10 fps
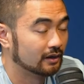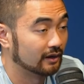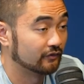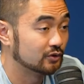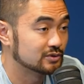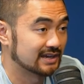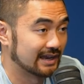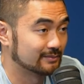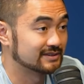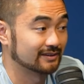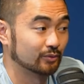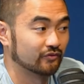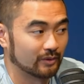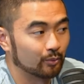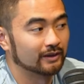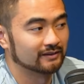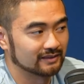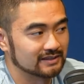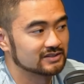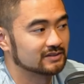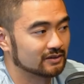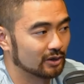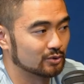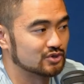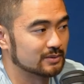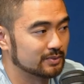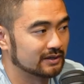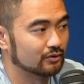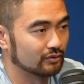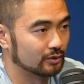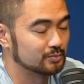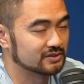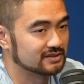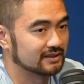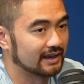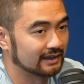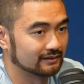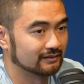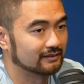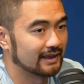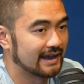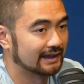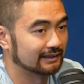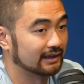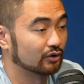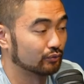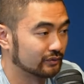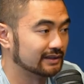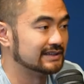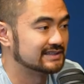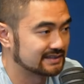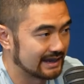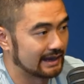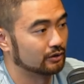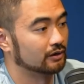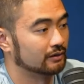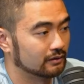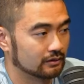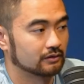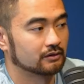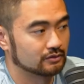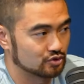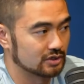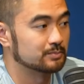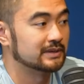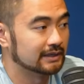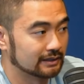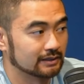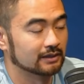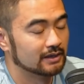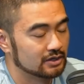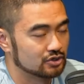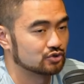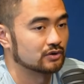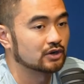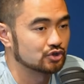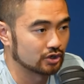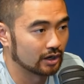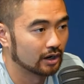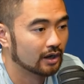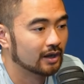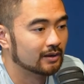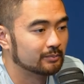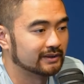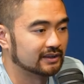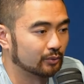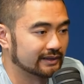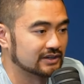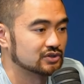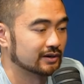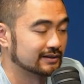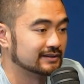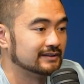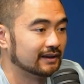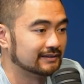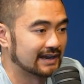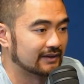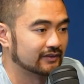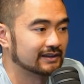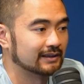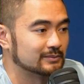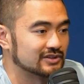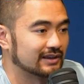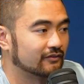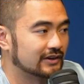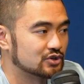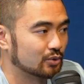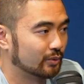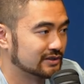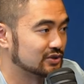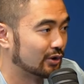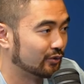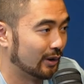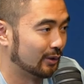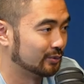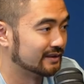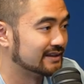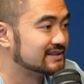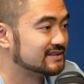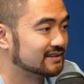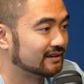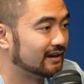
a few times from one of these co-GP groups that had like a really scattered GP structure. But then when I started to dive in, I was like, Venture once owned this.